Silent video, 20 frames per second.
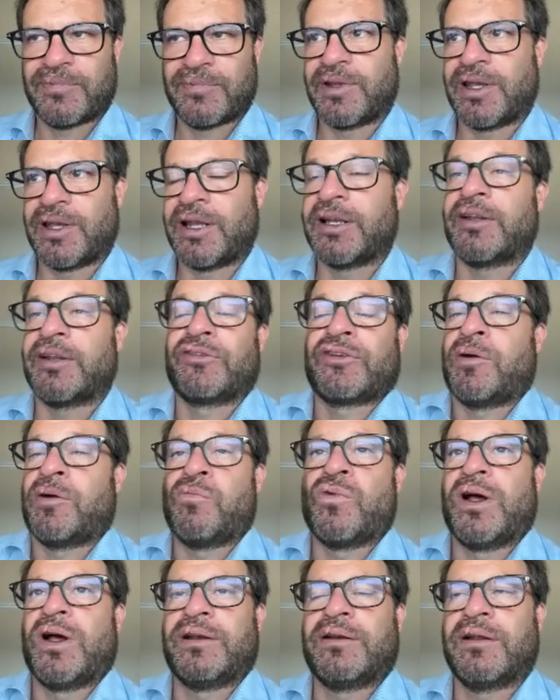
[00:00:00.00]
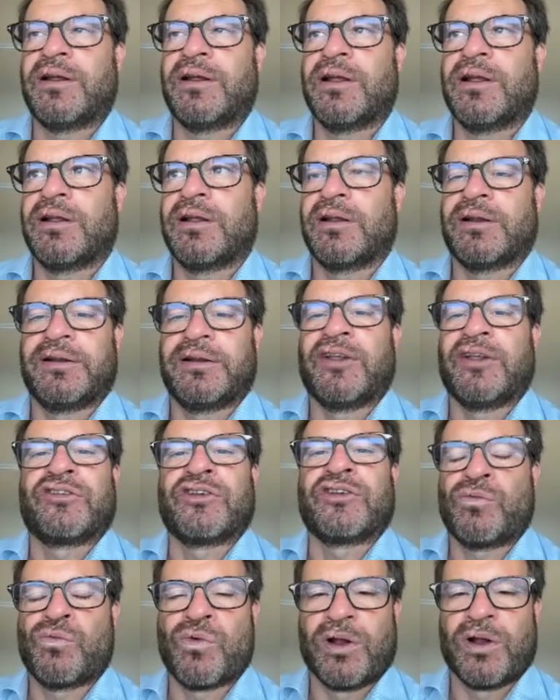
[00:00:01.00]
and someone
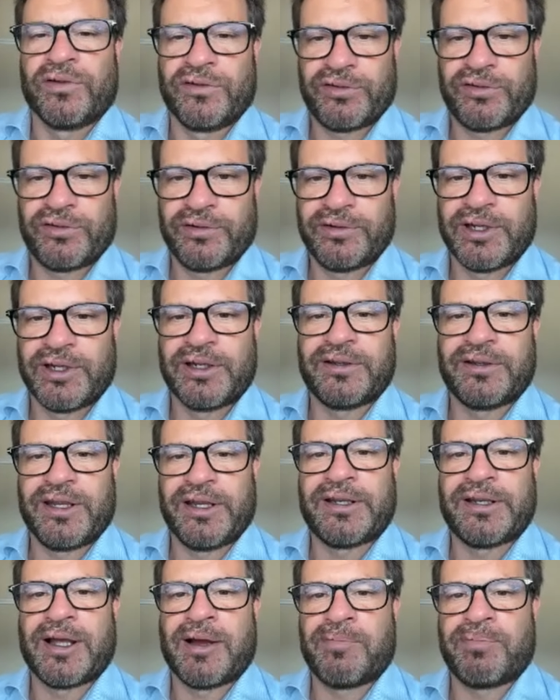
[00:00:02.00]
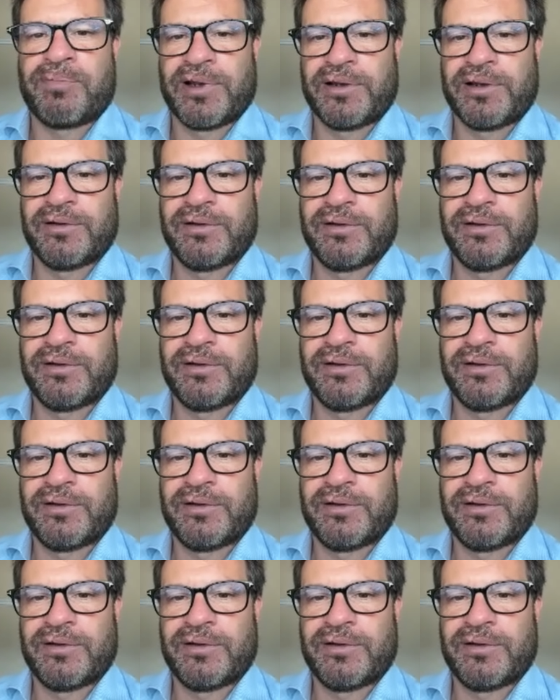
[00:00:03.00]
doesn't want that it happen.